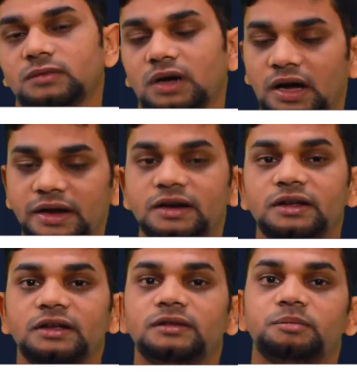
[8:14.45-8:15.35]
Iron
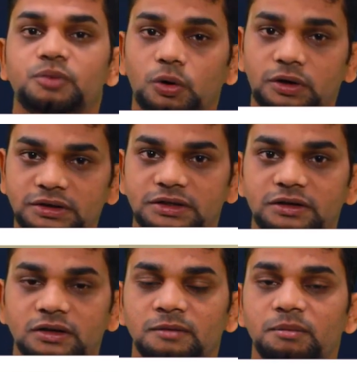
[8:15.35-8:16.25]
is
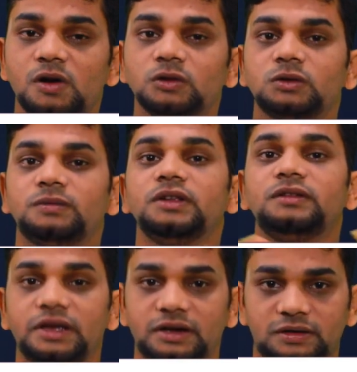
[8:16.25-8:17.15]
protected because of this
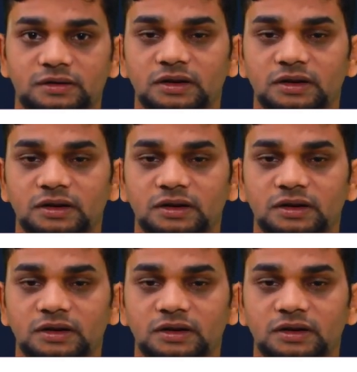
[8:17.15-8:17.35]
zinc.